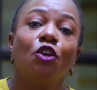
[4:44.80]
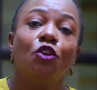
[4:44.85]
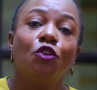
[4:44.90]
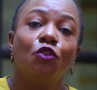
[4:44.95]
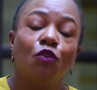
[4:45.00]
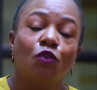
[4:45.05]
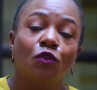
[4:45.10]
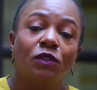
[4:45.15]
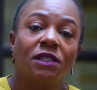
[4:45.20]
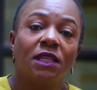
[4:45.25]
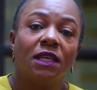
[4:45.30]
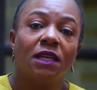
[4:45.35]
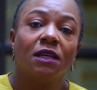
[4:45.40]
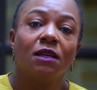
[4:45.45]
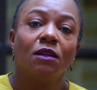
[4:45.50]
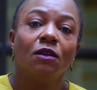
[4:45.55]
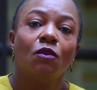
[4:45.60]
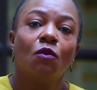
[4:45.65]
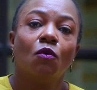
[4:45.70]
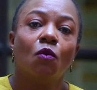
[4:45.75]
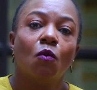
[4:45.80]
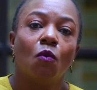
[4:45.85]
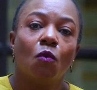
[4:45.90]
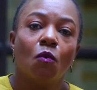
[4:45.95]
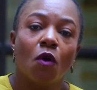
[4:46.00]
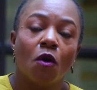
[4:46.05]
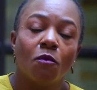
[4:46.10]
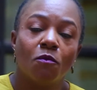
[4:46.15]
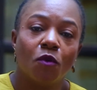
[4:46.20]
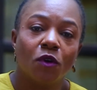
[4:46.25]
using
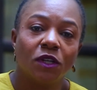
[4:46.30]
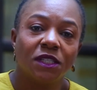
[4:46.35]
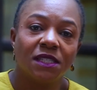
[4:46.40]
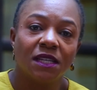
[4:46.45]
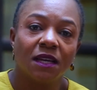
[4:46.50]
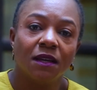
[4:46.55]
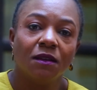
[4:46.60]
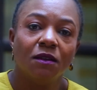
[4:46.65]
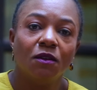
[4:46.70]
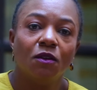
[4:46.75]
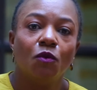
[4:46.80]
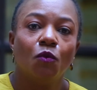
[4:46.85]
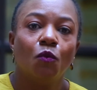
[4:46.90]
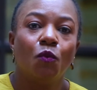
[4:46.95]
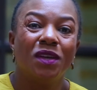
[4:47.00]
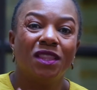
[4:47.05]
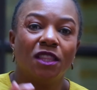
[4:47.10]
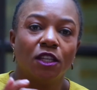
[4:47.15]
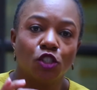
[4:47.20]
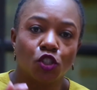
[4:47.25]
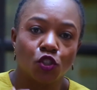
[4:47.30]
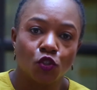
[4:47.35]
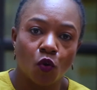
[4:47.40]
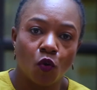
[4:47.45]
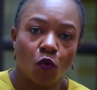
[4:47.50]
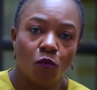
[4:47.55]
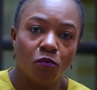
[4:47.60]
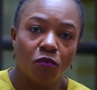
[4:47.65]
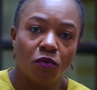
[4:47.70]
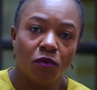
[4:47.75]
warm water with
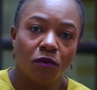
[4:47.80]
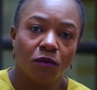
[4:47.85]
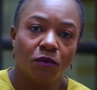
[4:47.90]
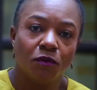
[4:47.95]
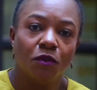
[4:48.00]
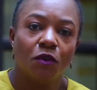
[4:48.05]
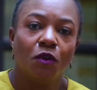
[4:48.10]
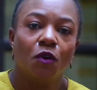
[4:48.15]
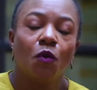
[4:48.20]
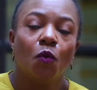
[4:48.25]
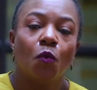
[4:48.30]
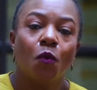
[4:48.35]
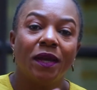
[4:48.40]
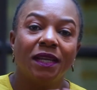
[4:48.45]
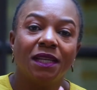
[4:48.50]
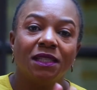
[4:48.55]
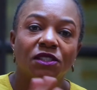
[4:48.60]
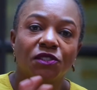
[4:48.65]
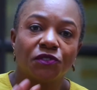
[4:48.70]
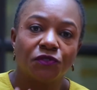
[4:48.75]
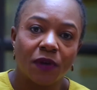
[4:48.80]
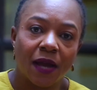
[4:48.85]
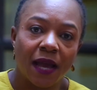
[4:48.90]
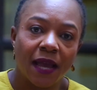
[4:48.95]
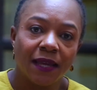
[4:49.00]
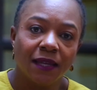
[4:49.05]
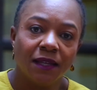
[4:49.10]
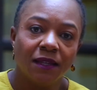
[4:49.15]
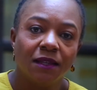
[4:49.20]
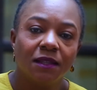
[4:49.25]
soap. When it's
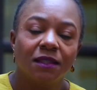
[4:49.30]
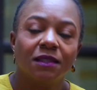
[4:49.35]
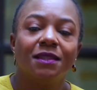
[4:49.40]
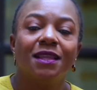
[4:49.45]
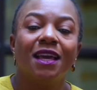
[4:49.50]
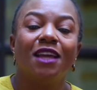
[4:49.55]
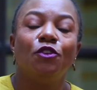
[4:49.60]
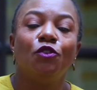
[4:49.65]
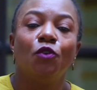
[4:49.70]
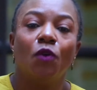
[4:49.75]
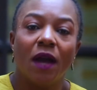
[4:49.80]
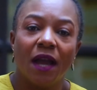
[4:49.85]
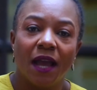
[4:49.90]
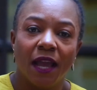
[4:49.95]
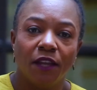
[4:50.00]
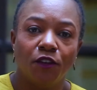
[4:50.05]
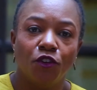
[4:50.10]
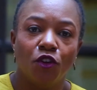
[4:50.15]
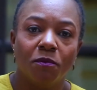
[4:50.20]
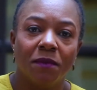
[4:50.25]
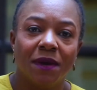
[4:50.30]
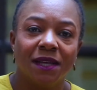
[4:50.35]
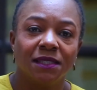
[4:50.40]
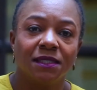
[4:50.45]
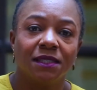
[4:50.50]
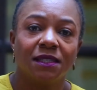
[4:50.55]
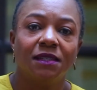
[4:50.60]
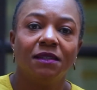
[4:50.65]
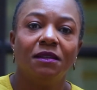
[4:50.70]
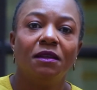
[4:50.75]
dry, then you iron your
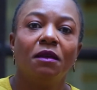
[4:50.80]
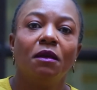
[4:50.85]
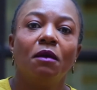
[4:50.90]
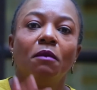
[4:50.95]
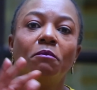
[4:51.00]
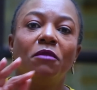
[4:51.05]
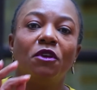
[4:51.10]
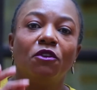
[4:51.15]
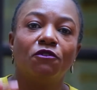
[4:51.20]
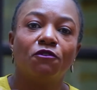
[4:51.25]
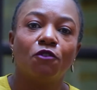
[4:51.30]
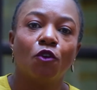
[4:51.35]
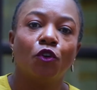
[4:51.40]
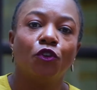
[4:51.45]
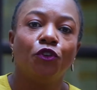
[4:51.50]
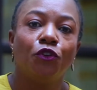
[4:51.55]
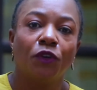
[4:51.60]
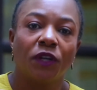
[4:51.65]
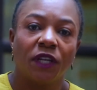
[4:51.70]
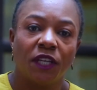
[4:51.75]
mask before you